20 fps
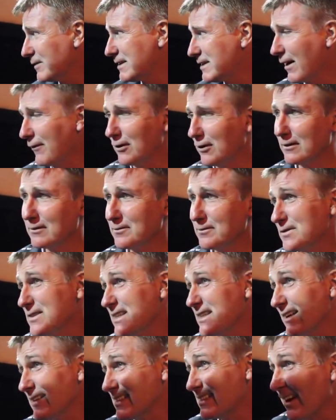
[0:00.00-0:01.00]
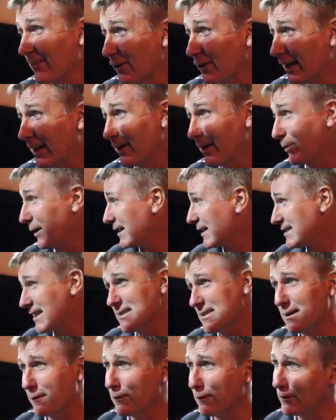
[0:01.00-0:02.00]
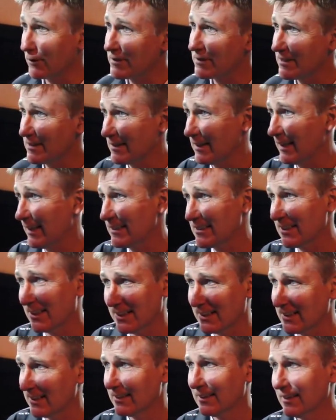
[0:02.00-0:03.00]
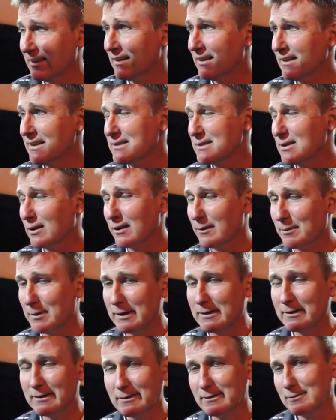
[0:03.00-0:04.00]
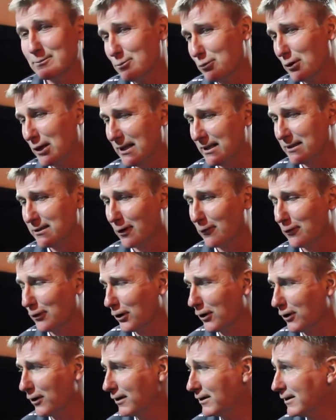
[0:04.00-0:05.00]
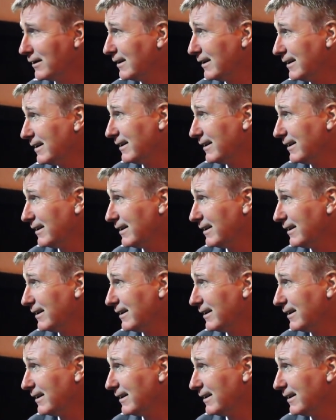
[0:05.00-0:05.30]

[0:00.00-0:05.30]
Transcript: seven or eight of the players. That's their first league title, so they've been brilliant overall.